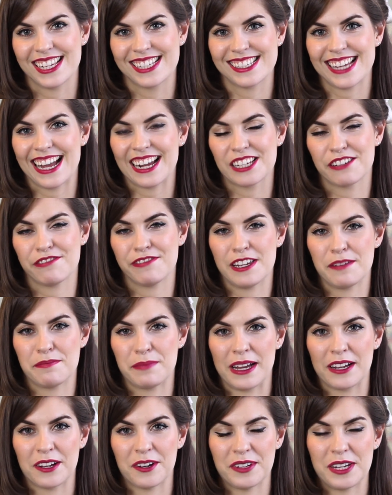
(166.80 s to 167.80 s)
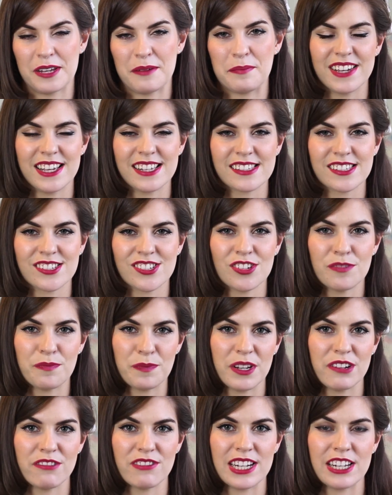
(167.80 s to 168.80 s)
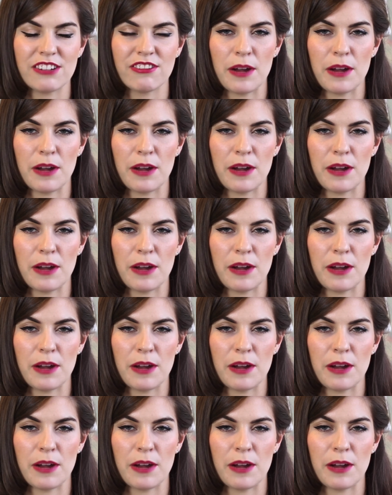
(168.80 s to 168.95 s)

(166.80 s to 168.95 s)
exact feedback on it. It should be a really